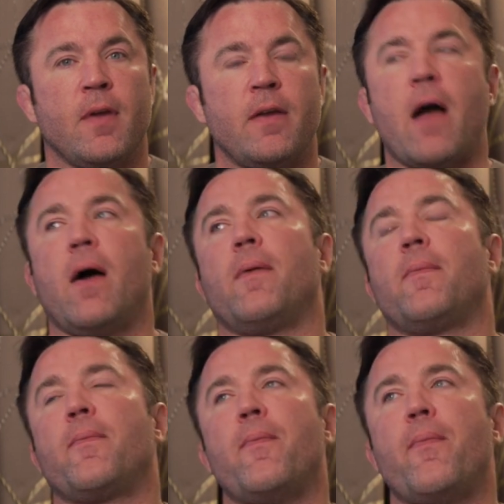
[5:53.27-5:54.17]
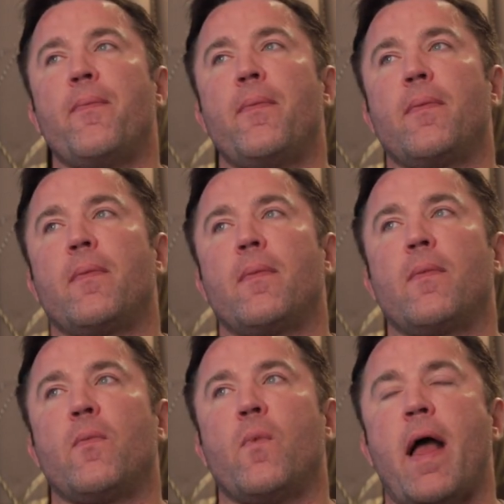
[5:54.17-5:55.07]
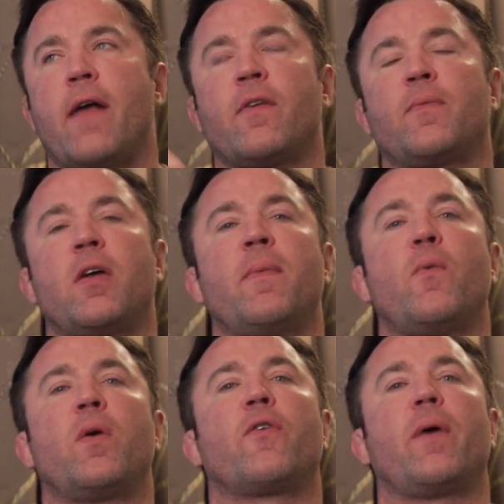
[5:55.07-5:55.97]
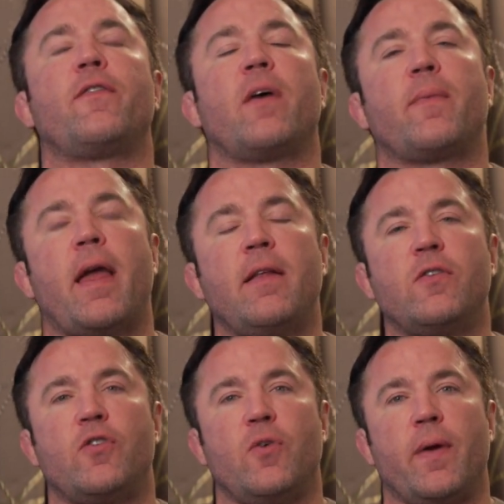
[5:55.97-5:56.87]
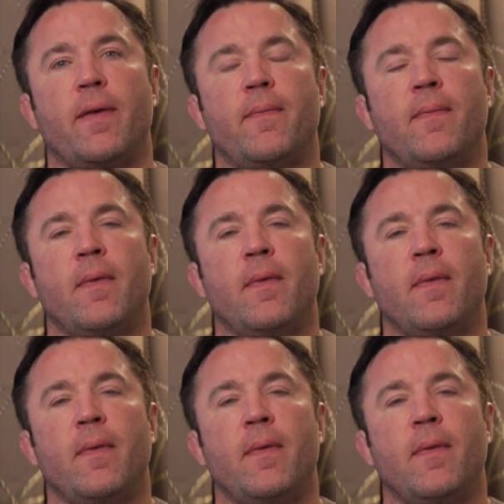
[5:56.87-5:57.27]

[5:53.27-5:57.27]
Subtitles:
Now, as I'm talking about what a great job Kayla's doing